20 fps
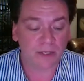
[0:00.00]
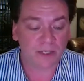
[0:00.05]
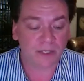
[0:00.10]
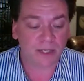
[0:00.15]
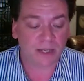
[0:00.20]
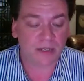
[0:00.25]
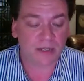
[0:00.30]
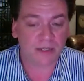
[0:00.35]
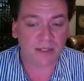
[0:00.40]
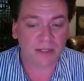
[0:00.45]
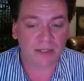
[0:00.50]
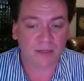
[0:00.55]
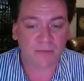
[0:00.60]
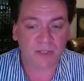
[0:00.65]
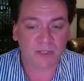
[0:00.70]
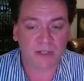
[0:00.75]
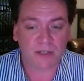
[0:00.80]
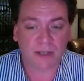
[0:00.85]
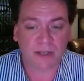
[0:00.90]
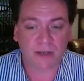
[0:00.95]
It's had its
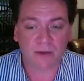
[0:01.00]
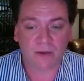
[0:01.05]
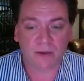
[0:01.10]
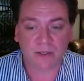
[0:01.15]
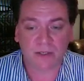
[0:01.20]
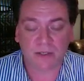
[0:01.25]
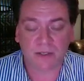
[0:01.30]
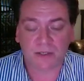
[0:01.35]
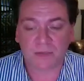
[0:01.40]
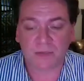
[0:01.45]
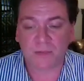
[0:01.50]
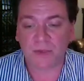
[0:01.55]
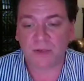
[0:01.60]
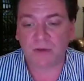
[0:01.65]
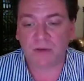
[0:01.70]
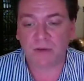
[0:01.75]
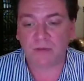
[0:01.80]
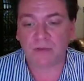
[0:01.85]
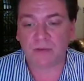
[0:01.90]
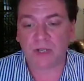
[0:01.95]
ups and downs. It's
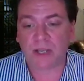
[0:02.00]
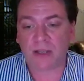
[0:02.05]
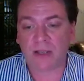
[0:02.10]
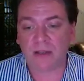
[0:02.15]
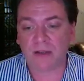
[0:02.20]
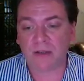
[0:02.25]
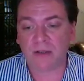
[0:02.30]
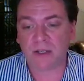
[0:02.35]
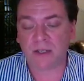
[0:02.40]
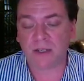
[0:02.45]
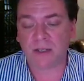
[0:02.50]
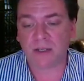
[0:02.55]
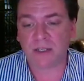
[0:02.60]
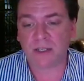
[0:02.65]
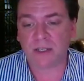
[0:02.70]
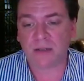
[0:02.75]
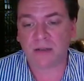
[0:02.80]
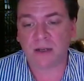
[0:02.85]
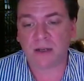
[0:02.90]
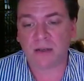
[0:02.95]
been challenging.
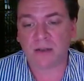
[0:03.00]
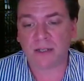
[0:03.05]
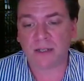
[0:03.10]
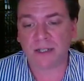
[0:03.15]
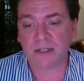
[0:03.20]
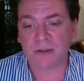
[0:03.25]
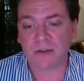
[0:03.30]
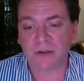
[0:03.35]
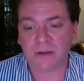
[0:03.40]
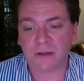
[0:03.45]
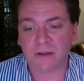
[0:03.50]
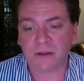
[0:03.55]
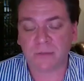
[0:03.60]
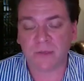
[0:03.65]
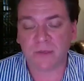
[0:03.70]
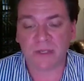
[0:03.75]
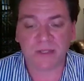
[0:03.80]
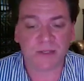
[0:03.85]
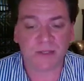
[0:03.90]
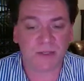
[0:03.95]
It's a lot like starting a
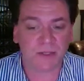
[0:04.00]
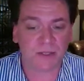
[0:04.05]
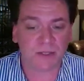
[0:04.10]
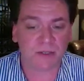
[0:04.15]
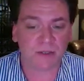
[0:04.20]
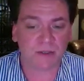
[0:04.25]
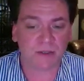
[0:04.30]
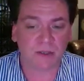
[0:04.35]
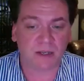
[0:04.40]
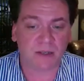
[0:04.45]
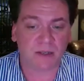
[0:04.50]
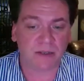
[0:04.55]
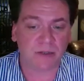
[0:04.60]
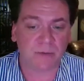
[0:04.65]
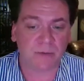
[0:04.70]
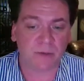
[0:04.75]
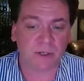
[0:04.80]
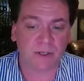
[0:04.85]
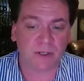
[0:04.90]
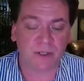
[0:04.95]
business. It's a lot
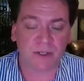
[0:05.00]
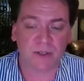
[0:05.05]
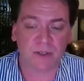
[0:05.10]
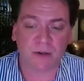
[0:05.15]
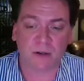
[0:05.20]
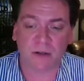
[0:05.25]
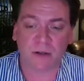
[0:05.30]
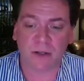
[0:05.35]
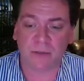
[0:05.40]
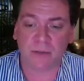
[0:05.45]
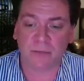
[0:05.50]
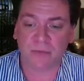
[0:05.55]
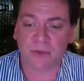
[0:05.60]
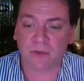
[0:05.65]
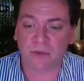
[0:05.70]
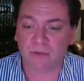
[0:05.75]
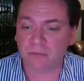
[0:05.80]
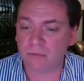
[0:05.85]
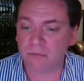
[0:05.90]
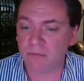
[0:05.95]
like running a startup.
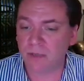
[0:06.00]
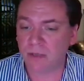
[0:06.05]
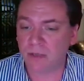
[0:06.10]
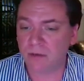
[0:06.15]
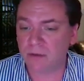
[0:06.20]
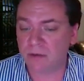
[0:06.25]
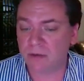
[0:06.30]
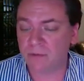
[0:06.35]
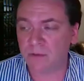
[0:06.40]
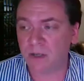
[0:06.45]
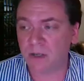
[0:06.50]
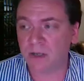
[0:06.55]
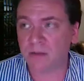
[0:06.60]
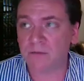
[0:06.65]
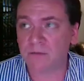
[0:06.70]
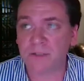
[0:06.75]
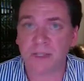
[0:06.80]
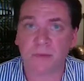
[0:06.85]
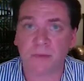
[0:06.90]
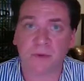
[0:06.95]
You have a lot
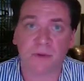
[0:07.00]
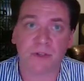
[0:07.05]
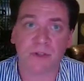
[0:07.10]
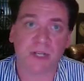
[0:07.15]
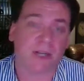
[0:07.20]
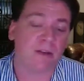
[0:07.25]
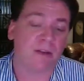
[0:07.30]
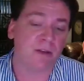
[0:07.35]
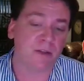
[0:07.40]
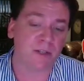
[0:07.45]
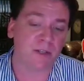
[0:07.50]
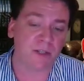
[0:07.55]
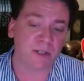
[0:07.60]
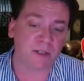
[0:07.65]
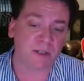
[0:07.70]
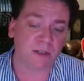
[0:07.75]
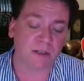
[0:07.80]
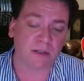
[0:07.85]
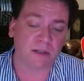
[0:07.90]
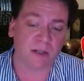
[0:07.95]
of similar
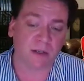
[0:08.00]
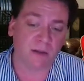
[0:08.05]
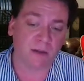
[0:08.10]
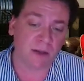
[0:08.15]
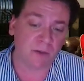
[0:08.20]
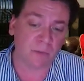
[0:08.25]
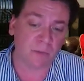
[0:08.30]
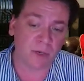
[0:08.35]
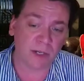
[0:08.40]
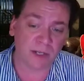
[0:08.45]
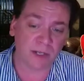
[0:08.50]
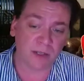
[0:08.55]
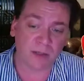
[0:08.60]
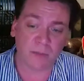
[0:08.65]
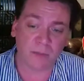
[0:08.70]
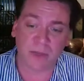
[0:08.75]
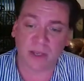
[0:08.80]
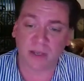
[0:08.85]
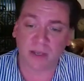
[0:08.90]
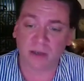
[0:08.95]
challenges, like not a lot of money in
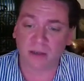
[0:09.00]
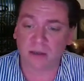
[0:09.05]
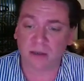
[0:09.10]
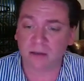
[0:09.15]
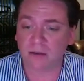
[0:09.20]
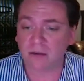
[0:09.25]
the bank.